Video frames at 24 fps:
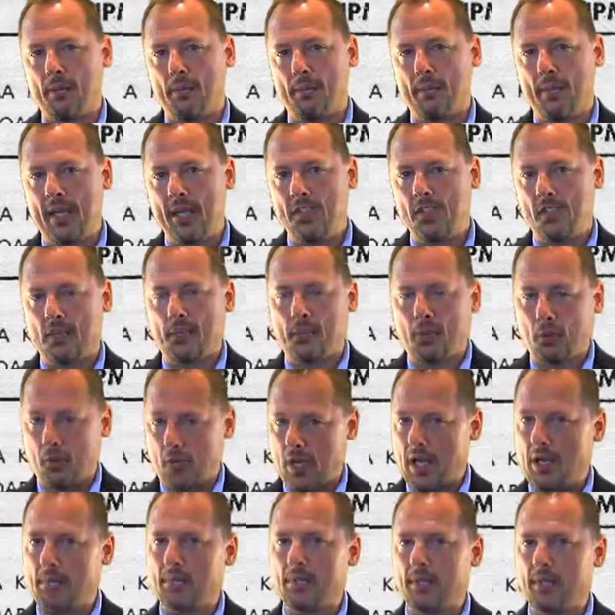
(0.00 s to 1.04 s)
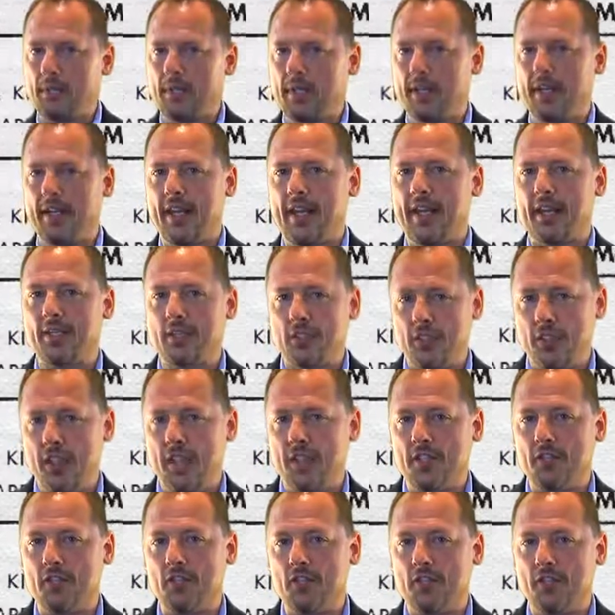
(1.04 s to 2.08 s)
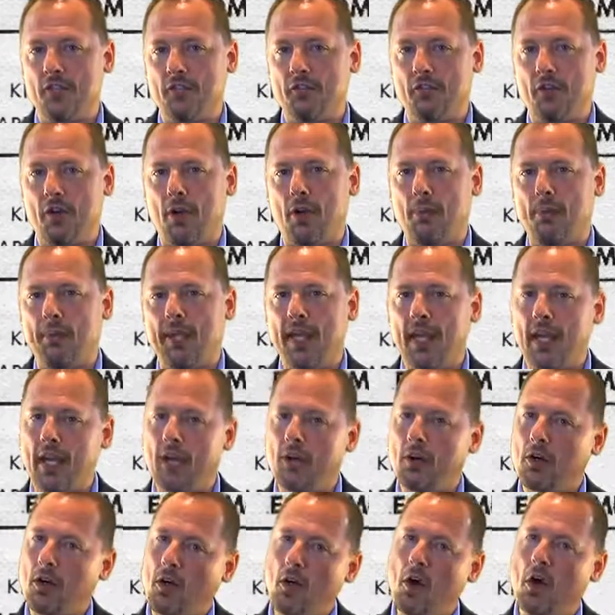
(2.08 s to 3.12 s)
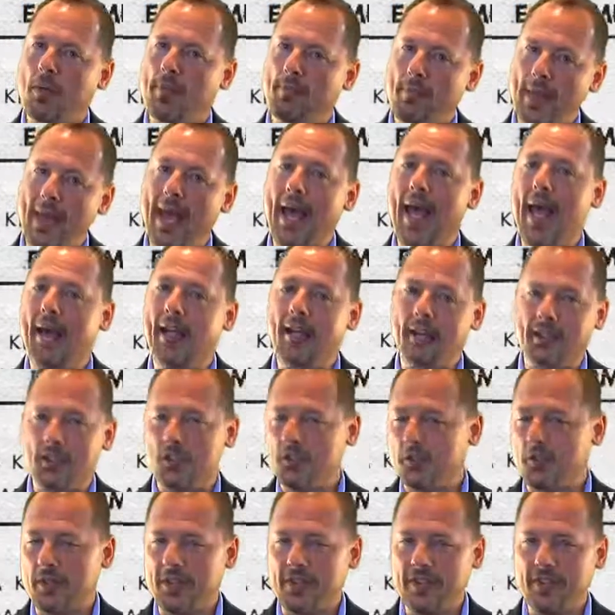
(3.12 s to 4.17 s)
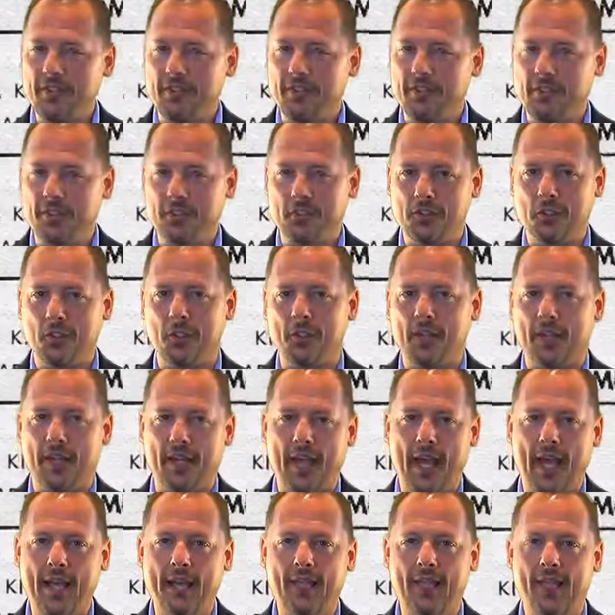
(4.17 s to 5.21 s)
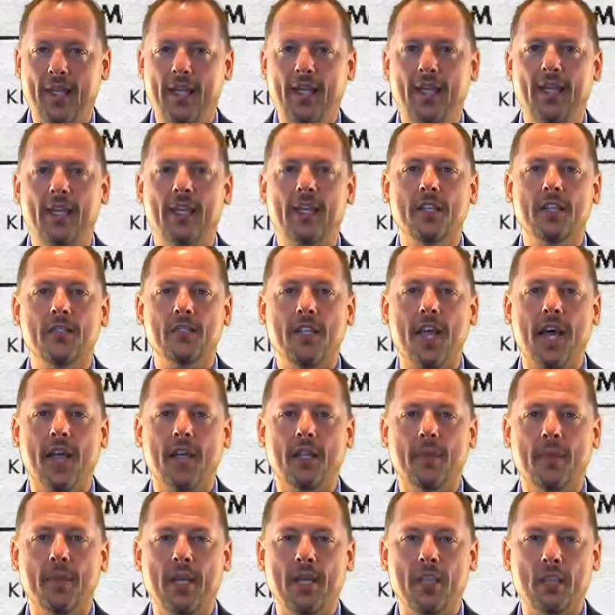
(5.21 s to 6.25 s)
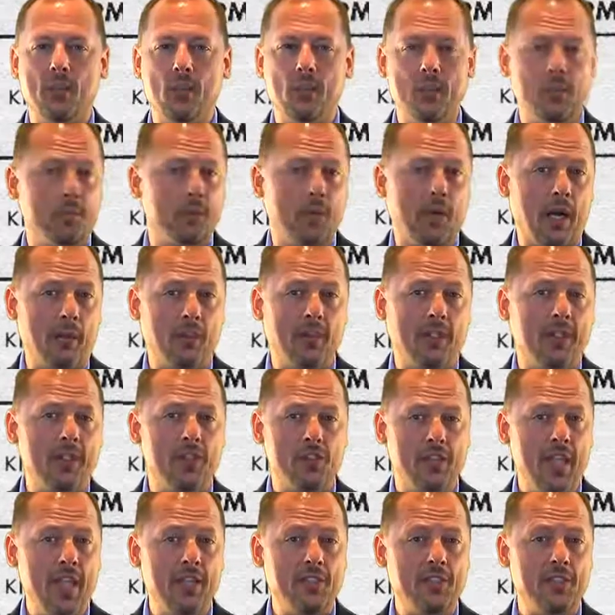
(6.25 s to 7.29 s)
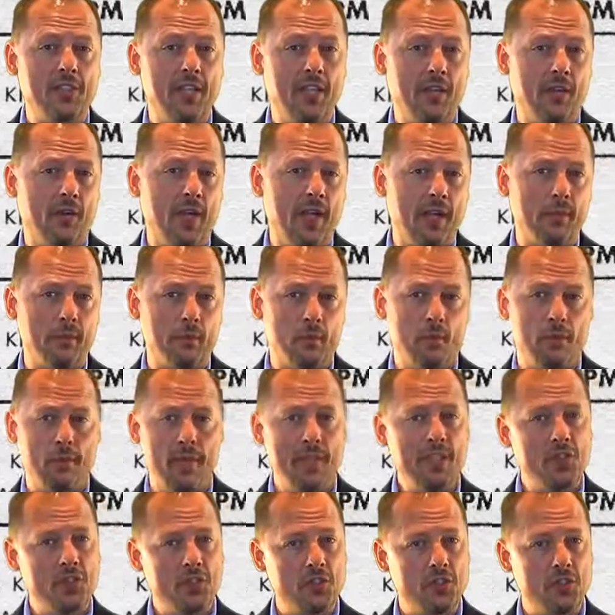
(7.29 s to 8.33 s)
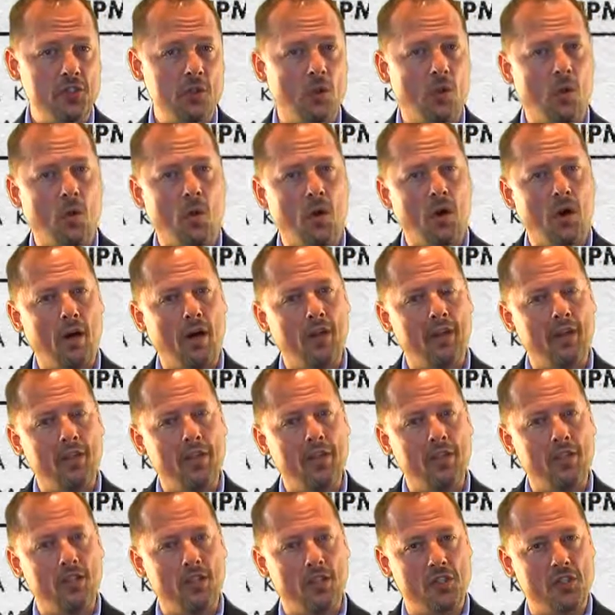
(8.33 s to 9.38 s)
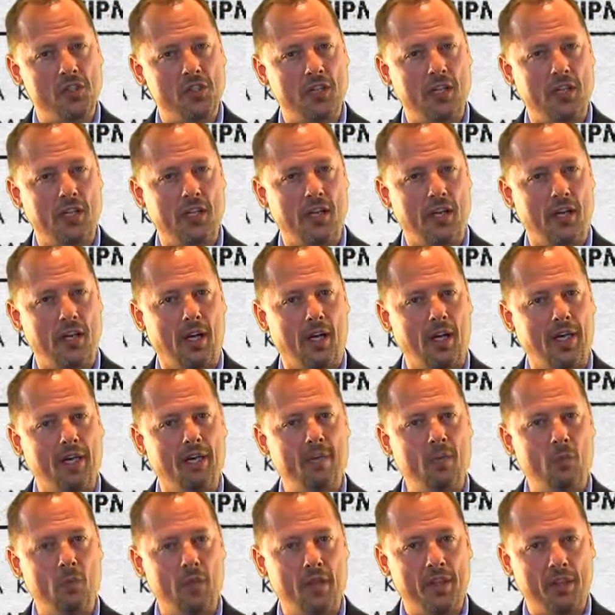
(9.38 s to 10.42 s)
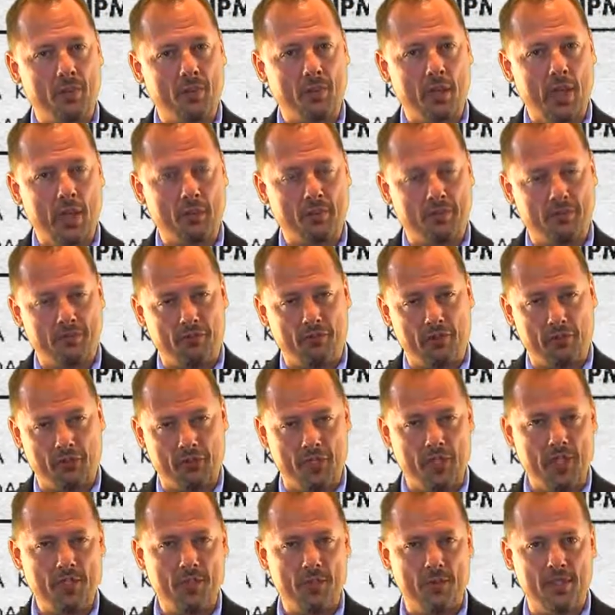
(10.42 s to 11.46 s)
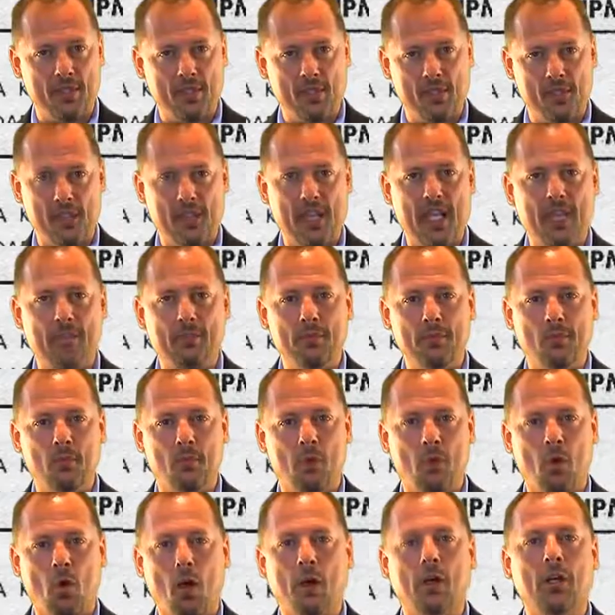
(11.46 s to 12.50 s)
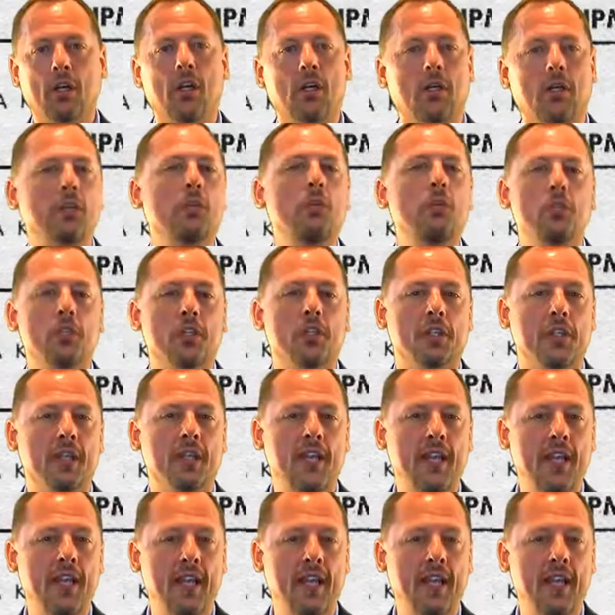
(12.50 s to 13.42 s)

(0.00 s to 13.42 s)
basic problem that exists from care gone bad in the street, if you can term it that, is that the patient wasn't properly assessed. Either items were missed or they just, even with a proper full assessment, just came to the wrong conclusion.